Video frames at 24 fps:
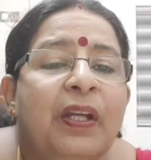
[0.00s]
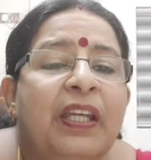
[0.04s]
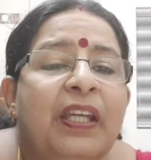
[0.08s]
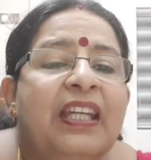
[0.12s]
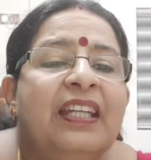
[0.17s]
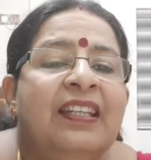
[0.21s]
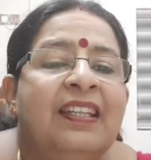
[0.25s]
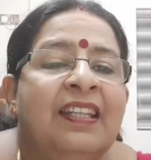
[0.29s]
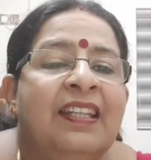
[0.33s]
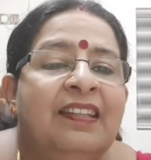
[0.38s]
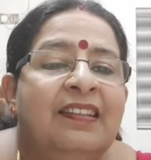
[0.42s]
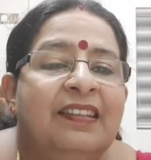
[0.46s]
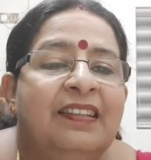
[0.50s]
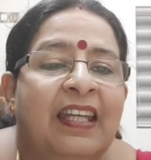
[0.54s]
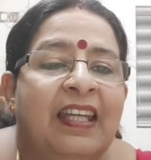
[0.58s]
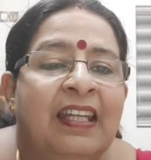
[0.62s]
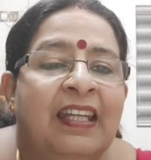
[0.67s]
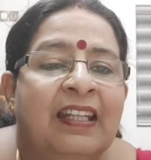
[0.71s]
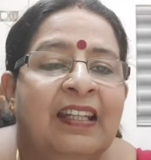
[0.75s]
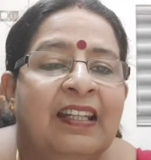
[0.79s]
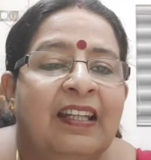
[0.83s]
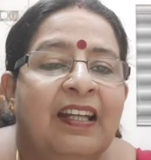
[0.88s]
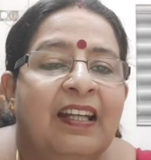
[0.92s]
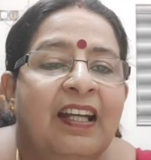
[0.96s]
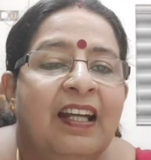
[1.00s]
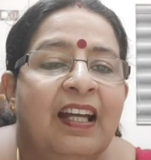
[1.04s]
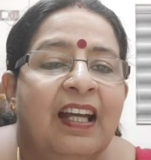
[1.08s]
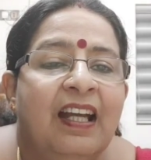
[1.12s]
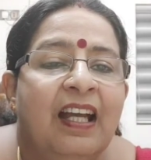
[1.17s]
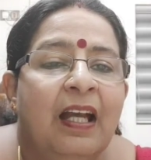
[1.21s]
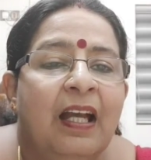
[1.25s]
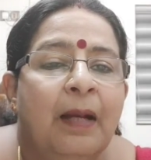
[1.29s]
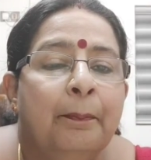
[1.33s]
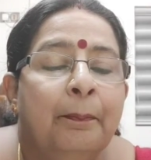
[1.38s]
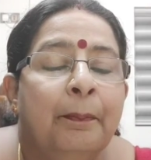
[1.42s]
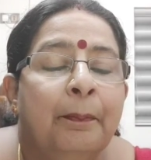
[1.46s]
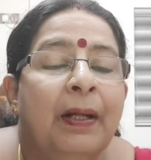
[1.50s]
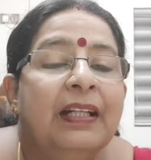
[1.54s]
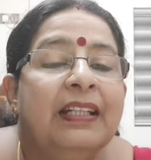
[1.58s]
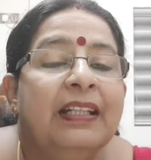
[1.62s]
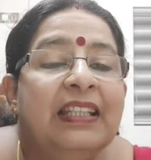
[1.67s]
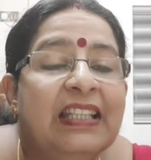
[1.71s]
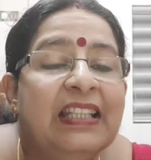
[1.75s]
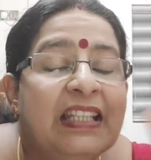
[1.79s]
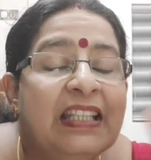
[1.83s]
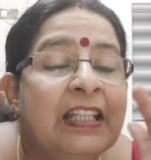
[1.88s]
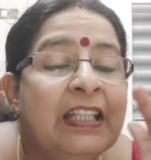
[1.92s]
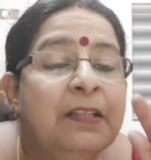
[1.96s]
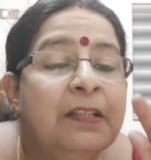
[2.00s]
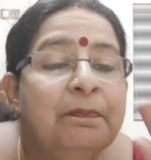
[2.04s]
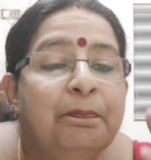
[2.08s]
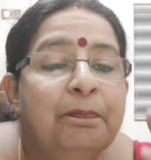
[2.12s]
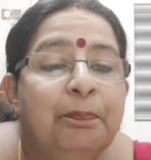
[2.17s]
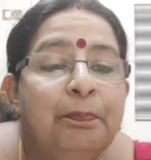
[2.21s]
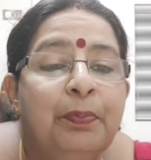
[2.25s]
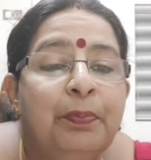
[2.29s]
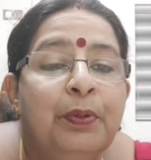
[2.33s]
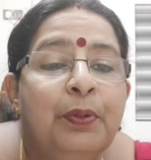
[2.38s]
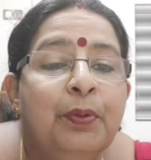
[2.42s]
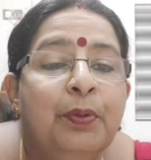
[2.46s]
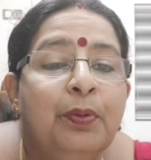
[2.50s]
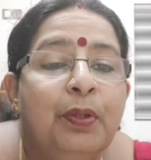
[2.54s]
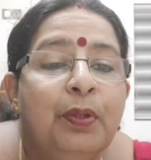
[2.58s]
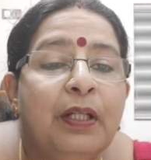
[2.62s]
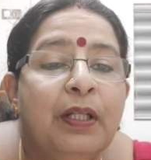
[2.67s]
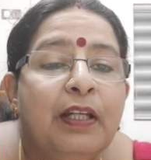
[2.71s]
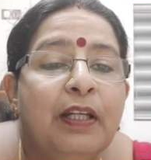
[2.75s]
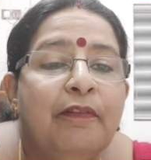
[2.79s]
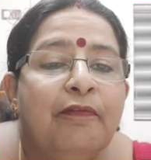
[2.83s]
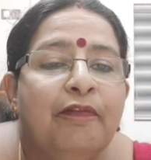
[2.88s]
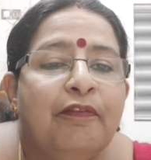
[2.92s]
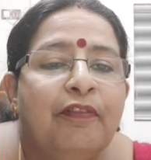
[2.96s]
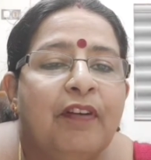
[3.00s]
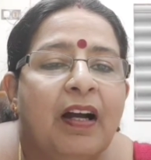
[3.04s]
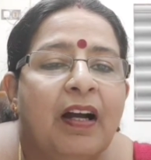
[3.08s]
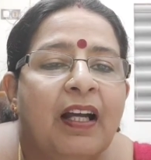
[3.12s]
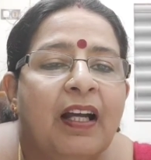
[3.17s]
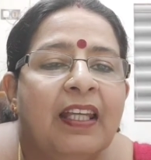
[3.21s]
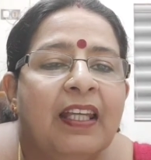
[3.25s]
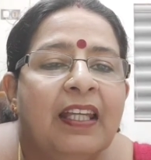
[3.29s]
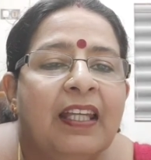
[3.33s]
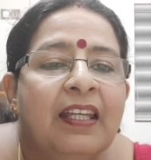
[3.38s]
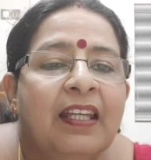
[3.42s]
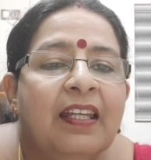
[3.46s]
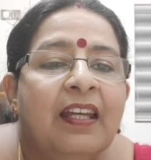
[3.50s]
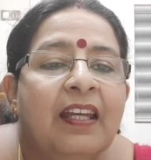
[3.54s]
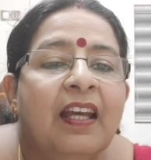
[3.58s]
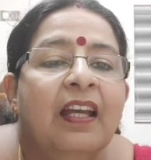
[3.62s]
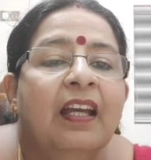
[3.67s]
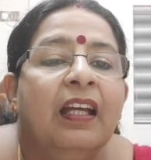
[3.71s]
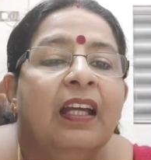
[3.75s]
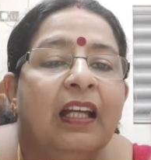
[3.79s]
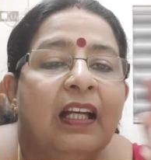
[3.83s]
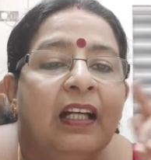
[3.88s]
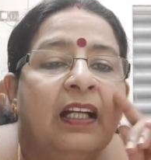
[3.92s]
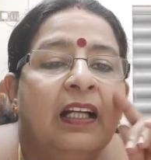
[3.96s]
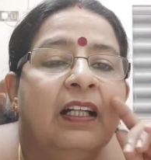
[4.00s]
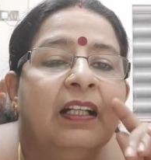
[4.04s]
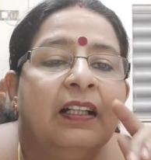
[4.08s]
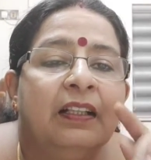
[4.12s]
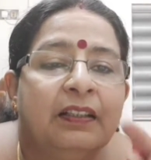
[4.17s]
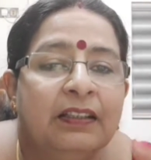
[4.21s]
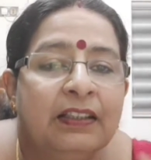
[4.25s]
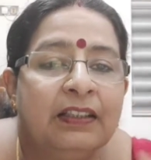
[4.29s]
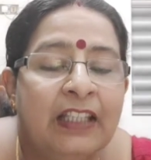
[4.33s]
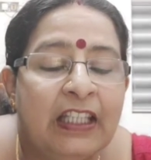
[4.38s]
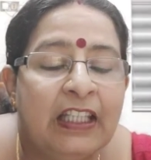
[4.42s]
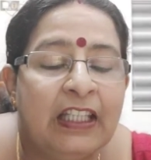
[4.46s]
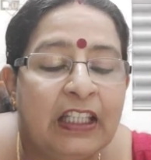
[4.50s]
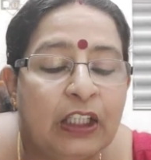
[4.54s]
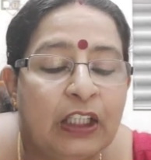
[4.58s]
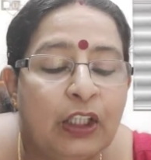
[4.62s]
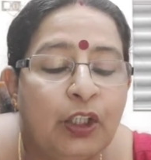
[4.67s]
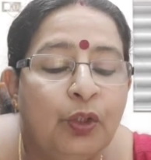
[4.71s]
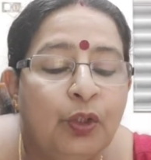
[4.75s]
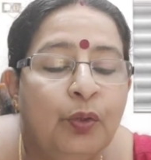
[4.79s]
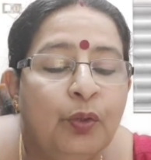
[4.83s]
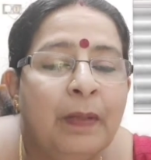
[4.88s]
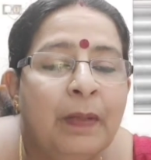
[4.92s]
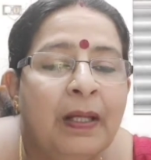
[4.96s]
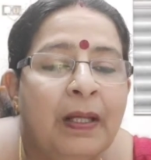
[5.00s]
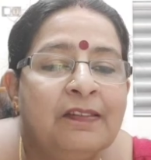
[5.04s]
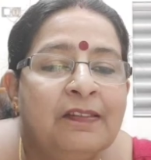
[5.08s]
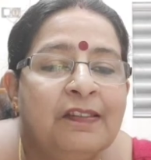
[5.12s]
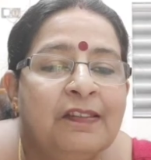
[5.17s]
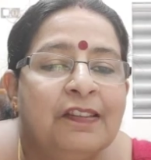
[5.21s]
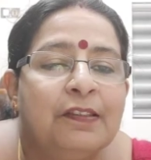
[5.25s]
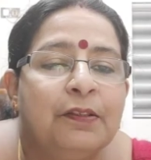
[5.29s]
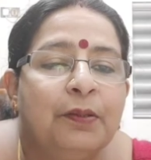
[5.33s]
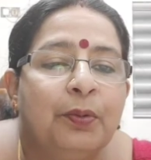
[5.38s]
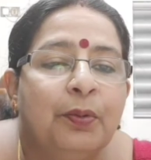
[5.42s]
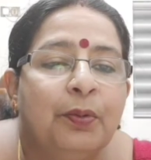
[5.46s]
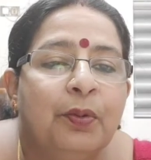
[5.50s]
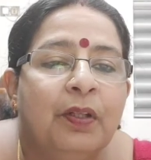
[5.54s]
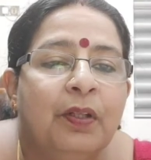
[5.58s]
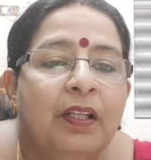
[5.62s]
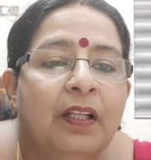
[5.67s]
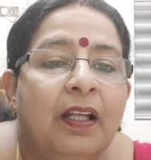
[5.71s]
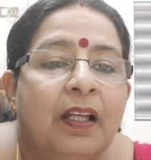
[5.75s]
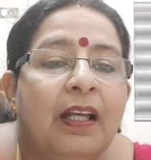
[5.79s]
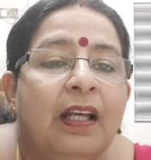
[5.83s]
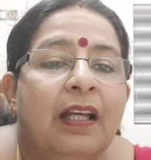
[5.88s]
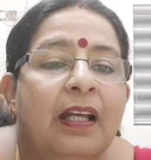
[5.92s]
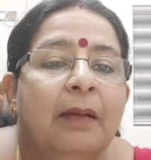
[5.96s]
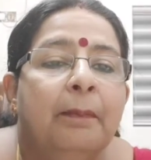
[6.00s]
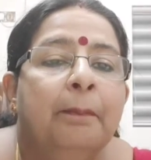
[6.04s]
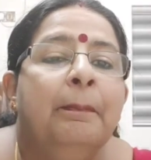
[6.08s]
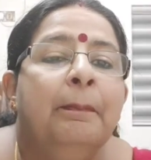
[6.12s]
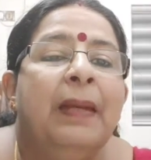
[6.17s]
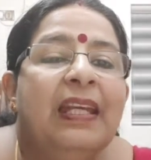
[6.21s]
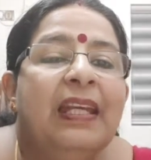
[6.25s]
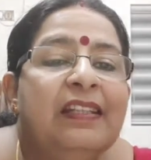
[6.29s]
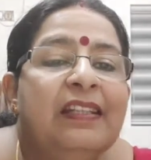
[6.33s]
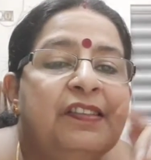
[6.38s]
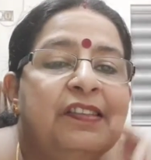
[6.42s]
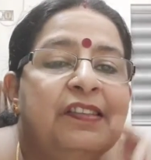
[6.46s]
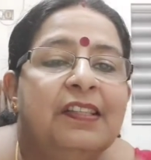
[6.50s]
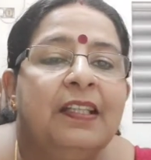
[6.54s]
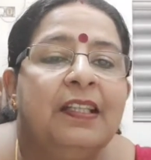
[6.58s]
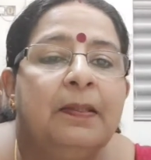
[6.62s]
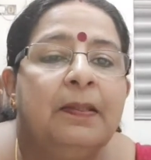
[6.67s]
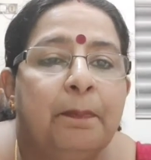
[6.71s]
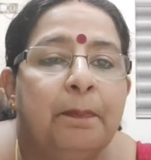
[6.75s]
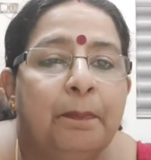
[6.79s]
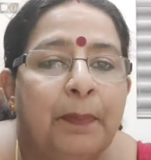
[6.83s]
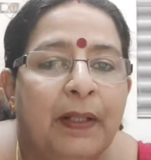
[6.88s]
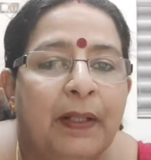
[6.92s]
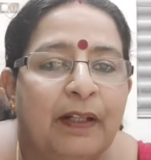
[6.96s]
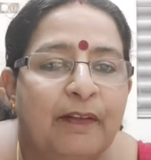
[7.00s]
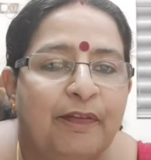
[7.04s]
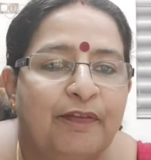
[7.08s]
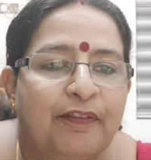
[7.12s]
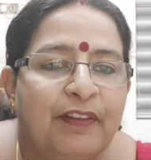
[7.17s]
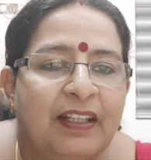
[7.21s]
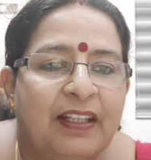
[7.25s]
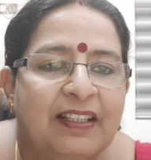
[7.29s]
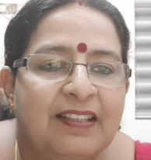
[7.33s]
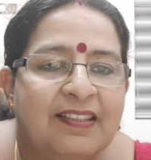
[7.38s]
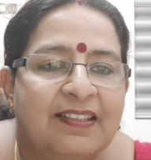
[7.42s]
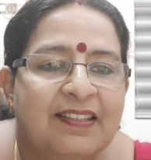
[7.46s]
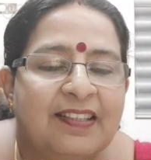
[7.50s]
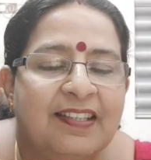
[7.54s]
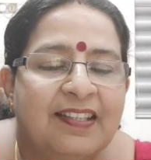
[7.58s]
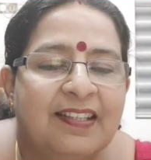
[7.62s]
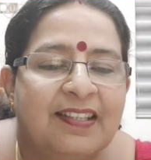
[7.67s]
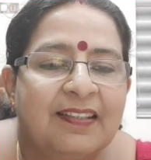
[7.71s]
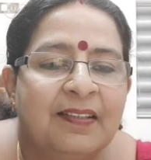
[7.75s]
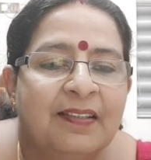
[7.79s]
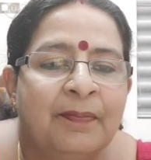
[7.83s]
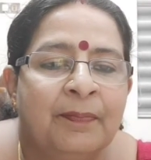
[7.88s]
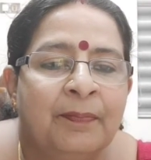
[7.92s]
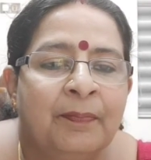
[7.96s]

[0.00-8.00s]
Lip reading: anything, but it purifies the human soul, makes it perfect.